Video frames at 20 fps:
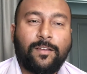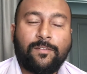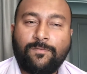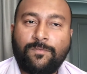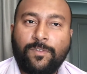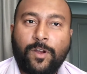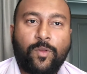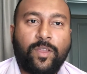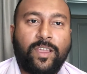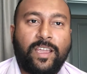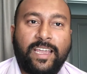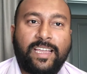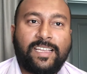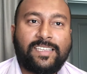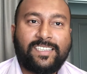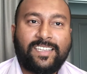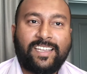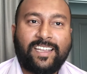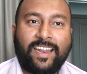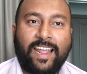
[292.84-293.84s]
Very
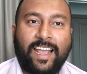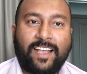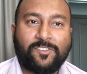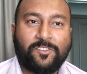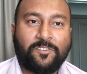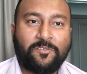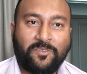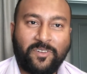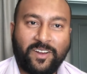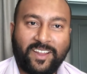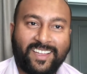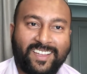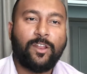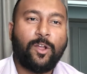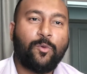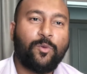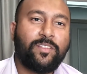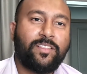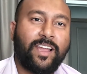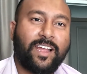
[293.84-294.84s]
easy and hassle-free. Now
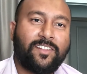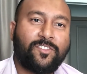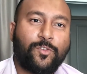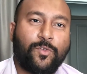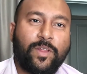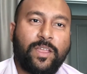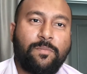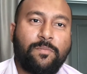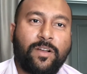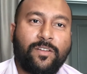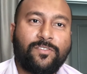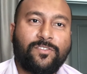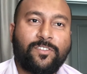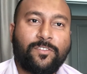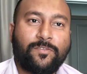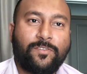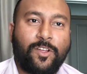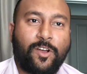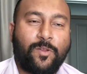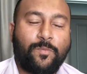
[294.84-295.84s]
with that 3 months
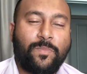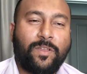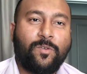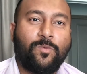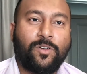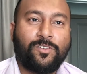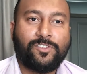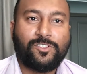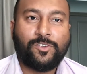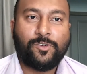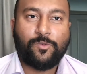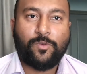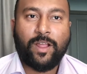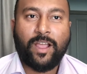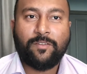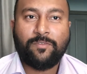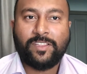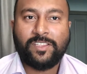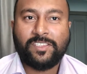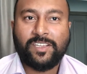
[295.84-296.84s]
of non-B, once you
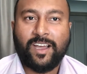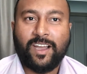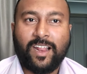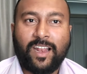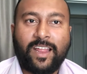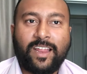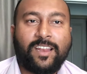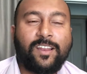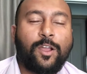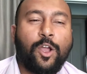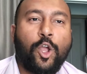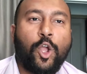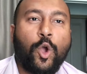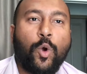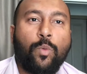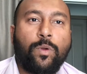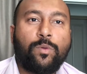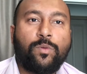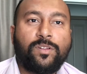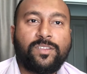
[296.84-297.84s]
arrive in Thailand,
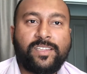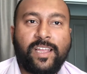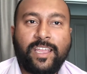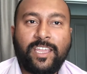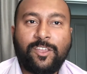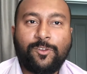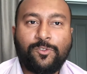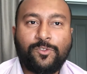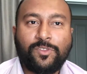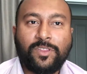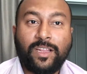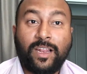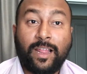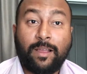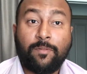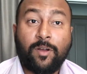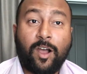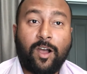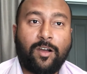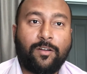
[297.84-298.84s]
we will take you to the
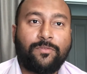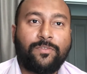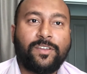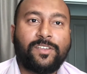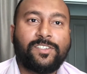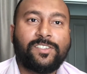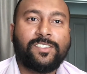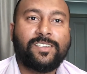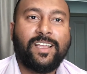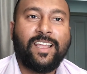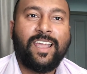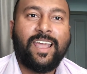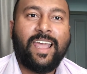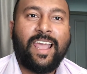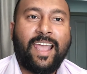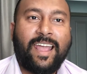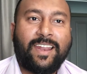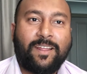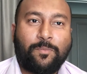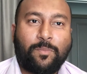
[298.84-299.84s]
Labour office
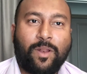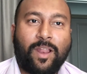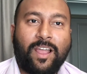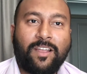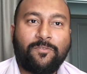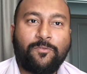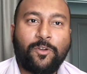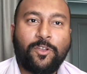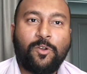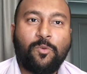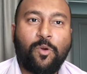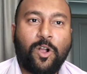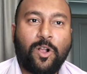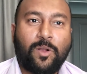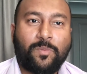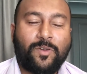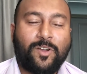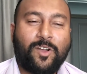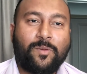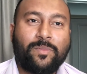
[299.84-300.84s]
and apply for your work
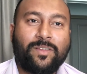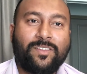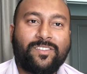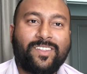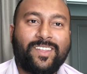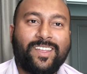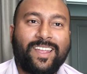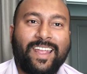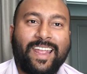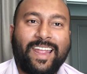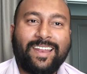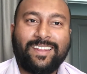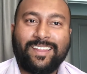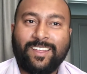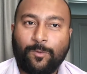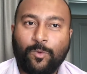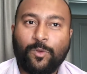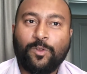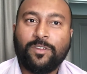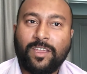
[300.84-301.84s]
permit, and they
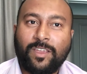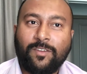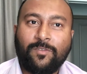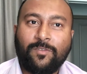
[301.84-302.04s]
will give